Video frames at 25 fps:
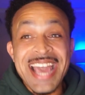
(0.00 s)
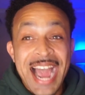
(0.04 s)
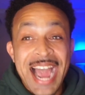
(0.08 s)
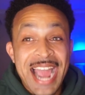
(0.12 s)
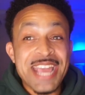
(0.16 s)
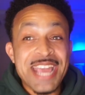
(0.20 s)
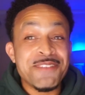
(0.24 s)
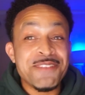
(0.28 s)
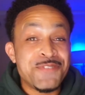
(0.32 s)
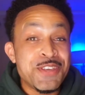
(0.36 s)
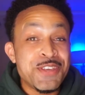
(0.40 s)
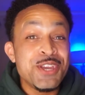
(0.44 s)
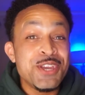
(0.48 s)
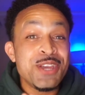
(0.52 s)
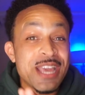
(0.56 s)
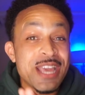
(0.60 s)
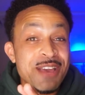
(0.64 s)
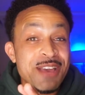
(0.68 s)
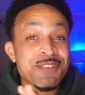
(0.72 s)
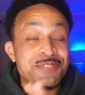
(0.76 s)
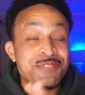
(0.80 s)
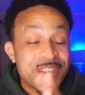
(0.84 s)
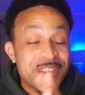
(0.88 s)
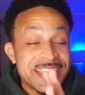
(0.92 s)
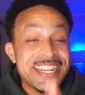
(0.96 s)

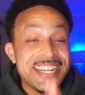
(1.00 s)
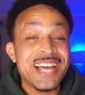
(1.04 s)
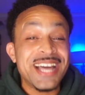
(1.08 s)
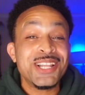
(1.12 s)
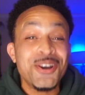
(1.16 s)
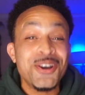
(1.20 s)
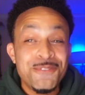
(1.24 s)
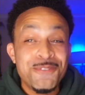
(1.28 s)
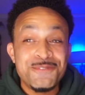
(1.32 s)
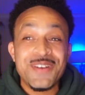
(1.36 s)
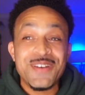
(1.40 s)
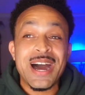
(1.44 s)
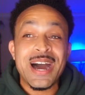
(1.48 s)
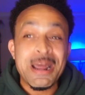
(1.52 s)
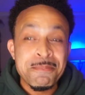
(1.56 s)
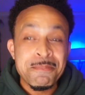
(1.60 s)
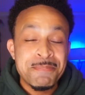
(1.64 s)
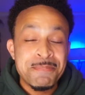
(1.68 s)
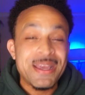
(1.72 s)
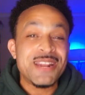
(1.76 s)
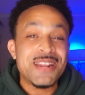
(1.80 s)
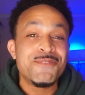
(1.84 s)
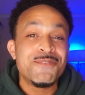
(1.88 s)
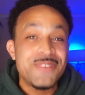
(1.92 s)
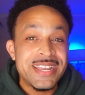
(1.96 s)
if Canelo fought
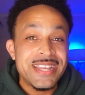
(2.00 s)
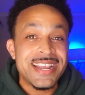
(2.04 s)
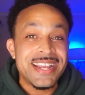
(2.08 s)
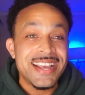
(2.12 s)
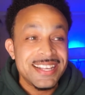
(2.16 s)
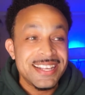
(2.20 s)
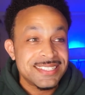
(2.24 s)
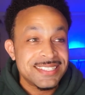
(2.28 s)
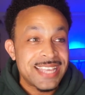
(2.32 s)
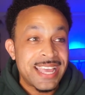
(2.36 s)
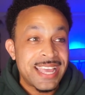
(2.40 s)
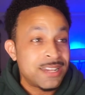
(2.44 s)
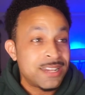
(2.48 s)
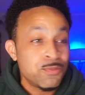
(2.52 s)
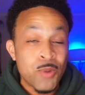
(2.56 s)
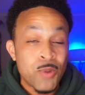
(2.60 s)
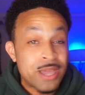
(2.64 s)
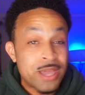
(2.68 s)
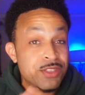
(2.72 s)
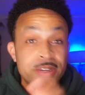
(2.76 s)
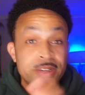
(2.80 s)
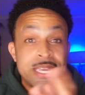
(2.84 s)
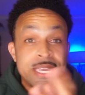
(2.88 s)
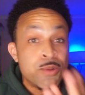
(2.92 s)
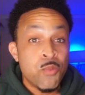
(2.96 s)
Benavidez and
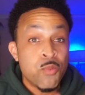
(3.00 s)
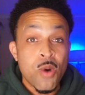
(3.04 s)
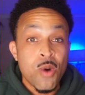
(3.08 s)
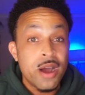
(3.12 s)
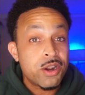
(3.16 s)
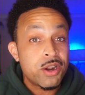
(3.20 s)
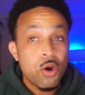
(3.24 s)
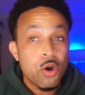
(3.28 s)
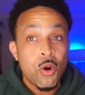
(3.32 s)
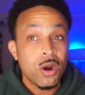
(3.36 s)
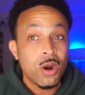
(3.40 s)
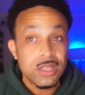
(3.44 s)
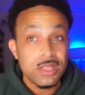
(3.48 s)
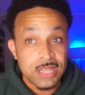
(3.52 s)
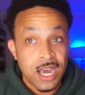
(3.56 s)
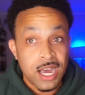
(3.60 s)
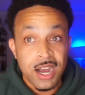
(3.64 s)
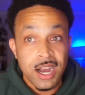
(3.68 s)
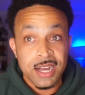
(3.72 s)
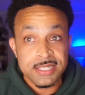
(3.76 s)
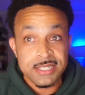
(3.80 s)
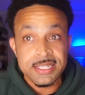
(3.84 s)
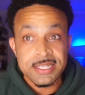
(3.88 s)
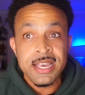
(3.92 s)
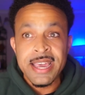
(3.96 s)
whether he won or
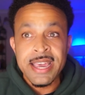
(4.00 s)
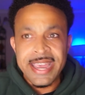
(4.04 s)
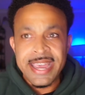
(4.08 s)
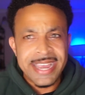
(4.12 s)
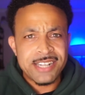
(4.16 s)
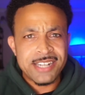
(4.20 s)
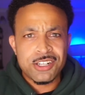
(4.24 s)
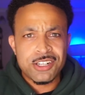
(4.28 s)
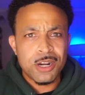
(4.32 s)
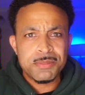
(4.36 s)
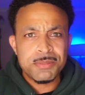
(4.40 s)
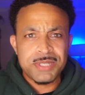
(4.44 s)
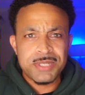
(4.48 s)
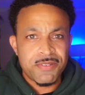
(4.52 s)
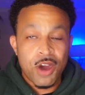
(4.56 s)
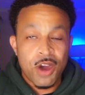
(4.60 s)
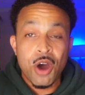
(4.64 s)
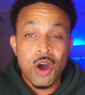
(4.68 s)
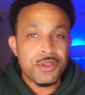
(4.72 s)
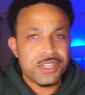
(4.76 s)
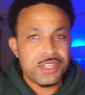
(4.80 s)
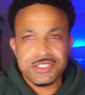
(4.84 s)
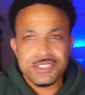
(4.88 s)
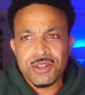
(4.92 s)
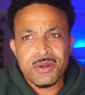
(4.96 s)
lost, in terms of, oh,
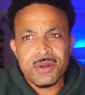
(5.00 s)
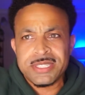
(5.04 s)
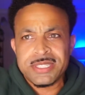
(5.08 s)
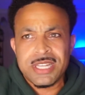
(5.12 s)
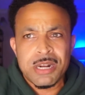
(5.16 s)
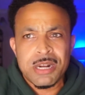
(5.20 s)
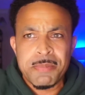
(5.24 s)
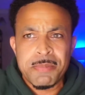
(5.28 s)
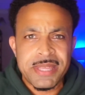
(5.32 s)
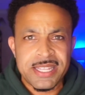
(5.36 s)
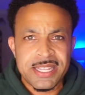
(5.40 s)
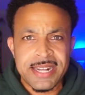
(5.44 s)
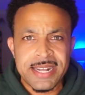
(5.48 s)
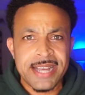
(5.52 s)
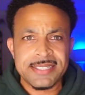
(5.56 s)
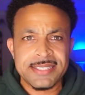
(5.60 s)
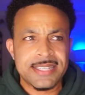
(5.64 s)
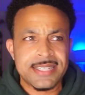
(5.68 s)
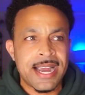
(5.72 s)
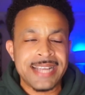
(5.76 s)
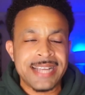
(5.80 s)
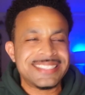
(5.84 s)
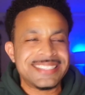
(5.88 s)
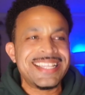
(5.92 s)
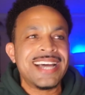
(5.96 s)
there's always going to be the next
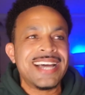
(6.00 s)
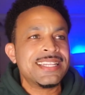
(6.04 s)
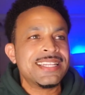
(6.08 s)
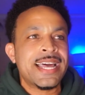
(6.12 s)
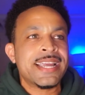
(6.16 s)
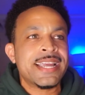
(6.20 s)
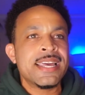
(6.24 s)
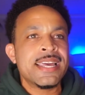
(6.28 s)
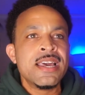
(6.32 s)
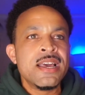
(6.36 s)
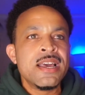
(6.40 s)
guy, it's not like,